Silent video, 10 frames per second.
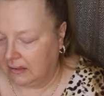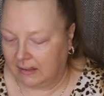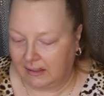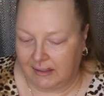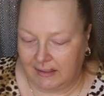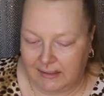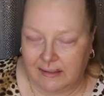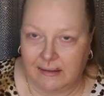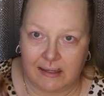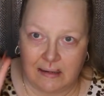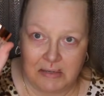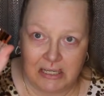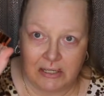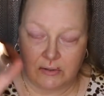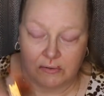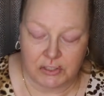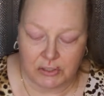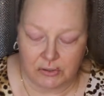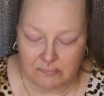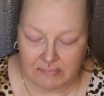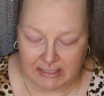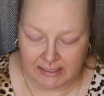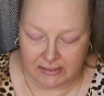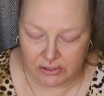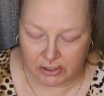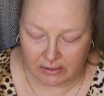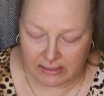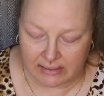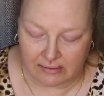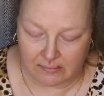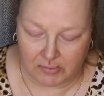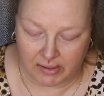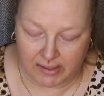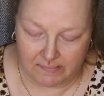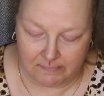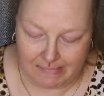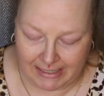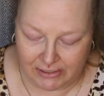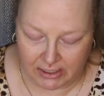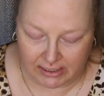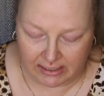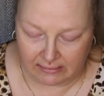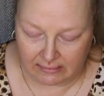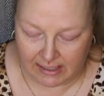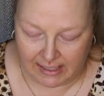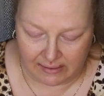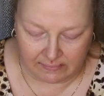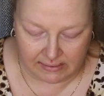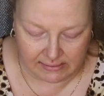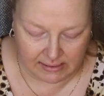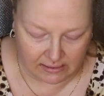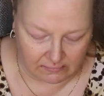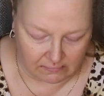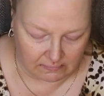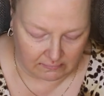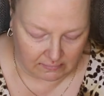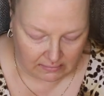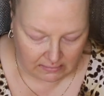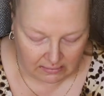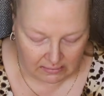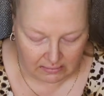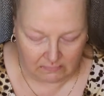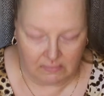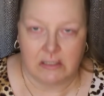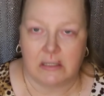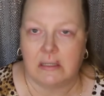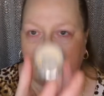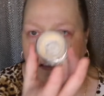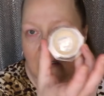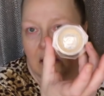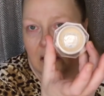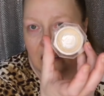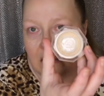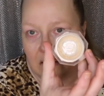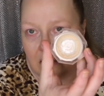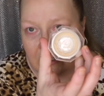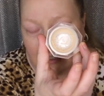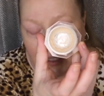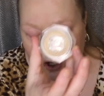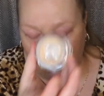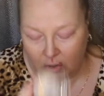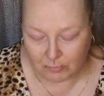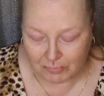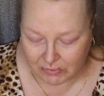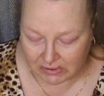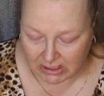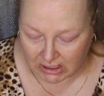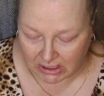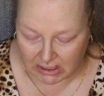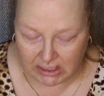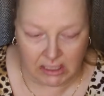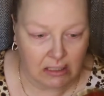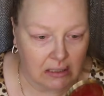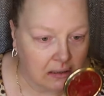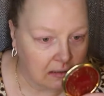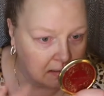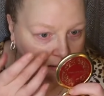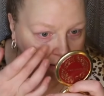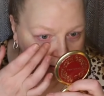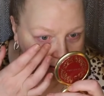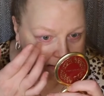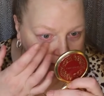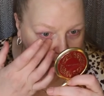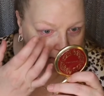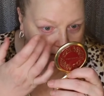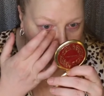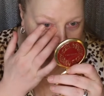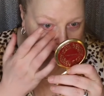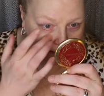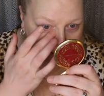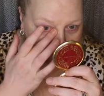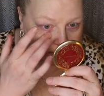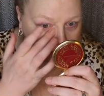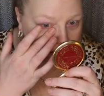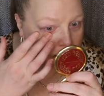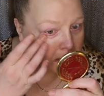And then I'm going to go to my Charlotte Tilbury Magic Eye Rescue, which is literally almost gone. This is the very end of it.